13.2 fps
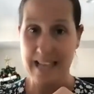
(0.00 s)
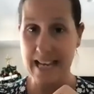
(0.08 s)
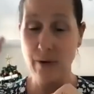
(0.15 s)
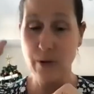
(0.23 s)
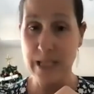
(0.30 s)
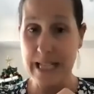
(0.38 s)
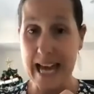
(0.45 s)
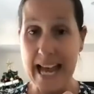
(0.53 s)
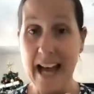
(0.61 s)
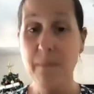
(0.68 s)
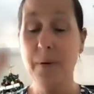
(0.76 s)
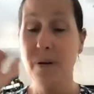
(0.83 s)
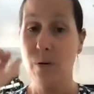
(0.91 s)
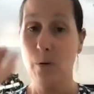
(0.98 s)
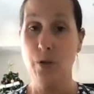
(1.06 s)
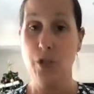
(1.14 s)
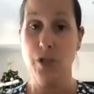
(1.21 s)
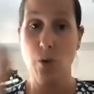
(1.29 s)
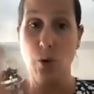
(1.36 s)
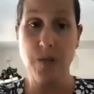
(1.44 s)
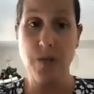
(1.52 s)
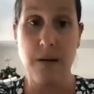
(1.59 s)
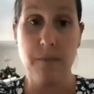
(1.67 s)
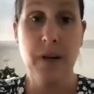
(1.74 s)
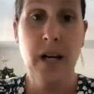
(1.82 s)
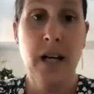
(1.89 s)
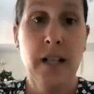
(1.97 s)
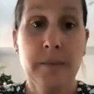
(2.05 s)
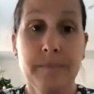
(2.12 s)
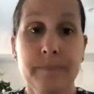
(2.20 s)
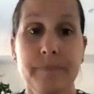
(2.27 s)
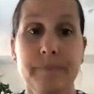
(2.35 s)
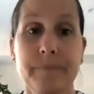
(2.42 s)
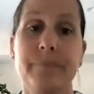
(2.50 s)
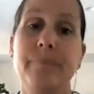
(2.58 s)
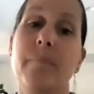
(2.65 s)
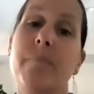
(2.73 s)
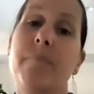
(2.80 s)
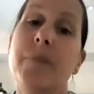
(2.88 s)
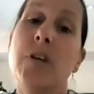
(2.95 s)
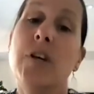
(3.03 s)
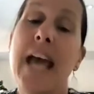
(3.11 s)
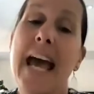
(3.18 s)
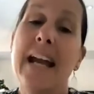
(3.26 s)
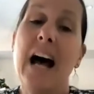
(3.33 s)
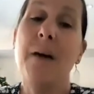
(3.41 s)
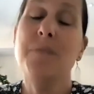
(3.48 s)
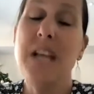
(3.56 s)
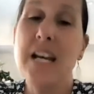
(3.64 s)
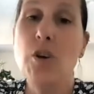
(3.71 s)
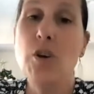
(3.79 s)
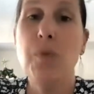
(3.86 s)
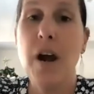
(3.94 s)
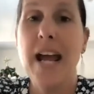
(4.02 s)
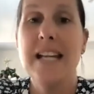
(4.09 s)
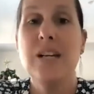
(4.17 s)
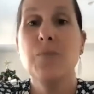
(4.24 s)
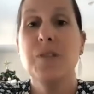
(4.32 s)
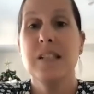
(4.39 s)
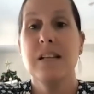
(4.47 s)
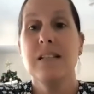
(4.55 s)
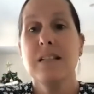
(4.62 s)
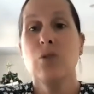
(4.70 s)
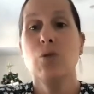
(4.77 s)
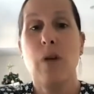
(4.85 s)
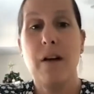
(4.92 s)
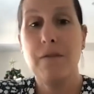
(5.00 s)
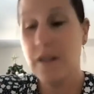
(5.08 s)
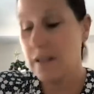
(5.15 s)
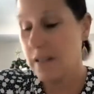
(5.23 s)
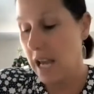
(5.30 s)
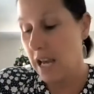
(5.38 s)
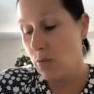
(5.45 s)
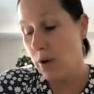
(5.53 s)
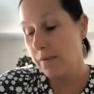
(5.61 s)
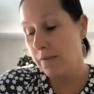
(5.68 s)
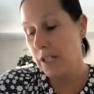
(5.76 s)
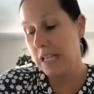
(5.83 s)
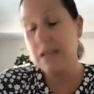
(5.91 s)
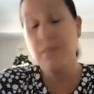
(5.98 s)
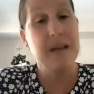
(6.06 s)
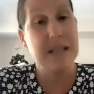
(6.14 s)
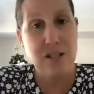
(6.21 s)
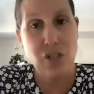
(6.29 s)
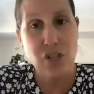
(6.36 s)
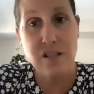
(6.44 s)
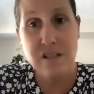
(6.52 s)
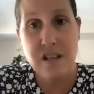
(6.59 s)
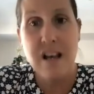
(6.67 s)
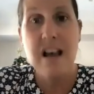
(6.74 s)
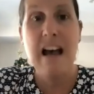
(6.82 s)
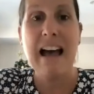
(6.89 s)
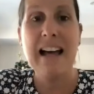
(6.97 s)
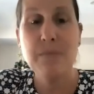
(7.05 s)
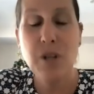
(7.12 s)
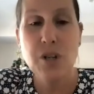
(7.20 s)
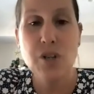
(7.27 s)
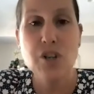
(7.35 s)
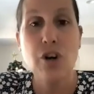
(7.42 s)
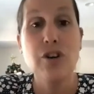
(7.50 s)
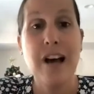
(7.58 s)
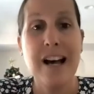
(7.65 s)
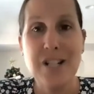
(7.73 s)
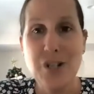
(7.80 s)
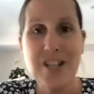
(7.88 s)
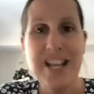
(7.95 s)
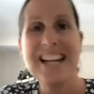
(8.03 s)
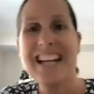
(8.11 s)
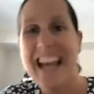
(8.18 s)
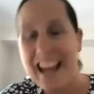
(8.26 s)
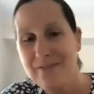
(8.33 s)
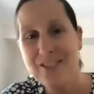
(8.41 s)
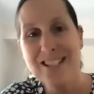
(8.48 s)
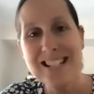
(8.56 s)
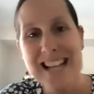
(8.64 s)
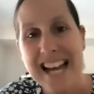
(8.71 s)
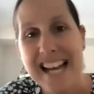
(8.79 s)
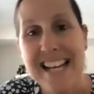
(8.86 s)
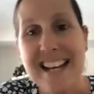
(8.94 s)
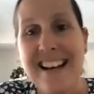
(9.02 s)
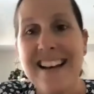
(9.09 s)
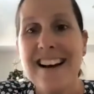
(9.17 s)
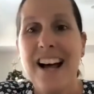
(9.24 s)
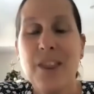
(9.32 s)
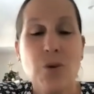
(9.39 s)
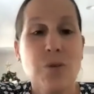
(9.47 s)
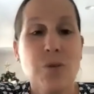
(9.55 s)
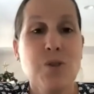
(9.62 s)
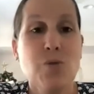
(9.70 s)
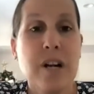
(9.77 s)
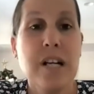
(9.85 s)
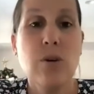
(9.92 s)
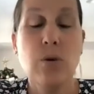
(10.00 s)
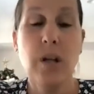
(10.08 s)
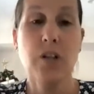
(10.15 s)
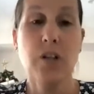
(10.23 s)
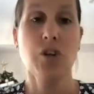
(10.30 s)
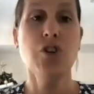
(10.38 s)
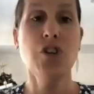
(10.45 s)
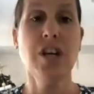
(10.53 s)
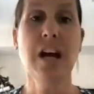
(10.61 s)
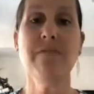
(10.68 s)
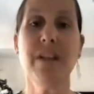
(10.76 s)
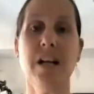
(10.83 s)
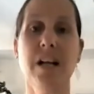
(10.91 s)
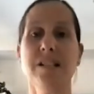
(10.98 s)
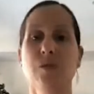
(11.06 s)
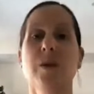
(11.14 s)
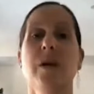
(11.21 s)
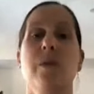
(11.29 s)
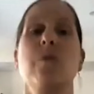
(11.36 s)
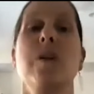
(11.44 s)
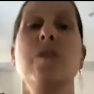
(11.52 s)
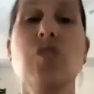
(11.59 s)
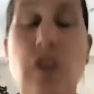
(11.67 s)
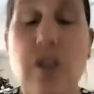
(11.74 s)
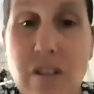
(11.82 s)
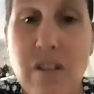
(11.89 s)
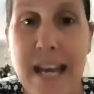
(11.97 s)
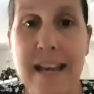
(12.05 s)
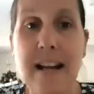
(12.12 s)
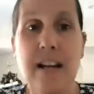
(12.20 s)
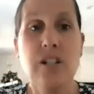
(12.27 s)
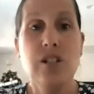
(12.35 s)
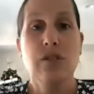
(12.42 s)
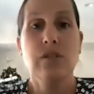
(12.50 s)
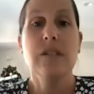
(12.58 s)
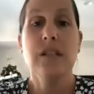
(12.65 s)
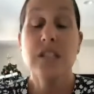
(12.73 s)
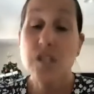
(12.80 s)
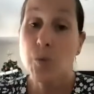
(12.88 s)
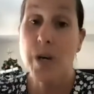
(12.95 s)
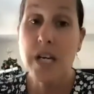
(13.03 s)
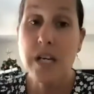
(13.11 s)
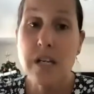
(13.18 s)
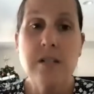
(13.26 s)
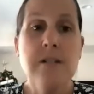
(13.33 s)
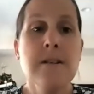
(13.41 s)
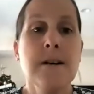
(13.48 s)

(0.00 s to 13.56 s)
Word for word: sales tab, which is awesome. You can update your branding with seasonal graphics and relevant key messages, and I'm going to show you how to do that in Canva today. I thought it was really cool. I showed you Canva last week. I thought I'd show you again how to do it this week.